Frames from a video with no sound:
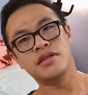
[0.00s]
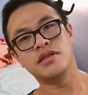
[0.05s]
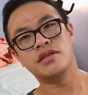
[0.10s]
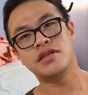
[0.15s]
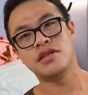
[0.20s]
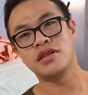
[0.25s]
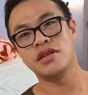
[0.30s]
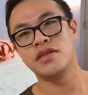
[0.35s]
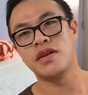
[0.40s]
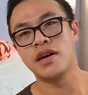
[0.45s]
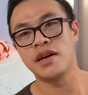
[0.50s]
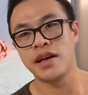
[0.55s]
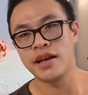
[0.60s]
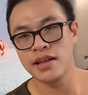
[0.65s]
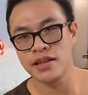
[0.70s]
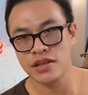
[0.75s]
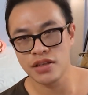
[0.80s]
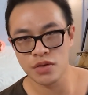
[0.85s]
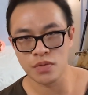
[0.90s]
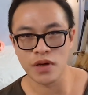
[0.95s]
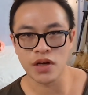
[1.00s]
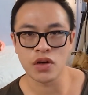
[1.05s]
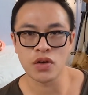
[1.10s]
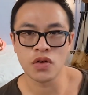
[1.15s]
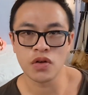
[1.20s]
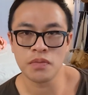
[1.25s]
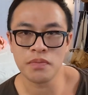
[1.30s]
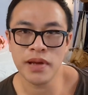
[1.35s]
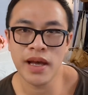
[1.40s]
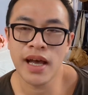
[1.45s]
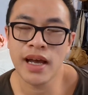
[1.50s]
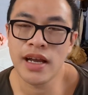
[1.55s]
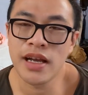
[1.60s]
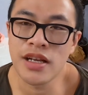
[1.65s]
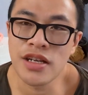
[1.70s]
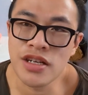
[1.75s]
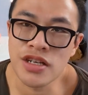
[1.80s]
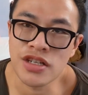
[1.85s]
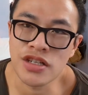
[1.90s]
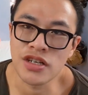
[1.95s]
so I get to my old
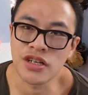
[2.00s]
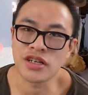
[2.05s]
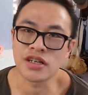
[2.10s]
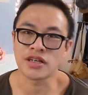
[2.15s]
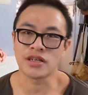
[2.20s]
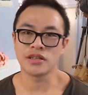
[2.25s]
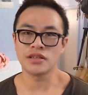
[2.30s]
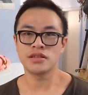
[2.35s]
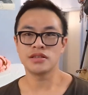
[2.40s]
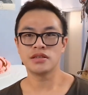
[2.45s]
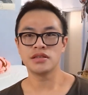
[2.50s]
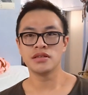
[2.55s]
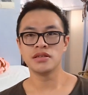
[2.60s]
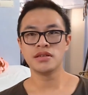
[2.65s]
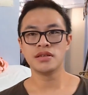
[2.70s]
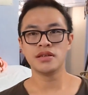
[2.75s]
packages, I guess.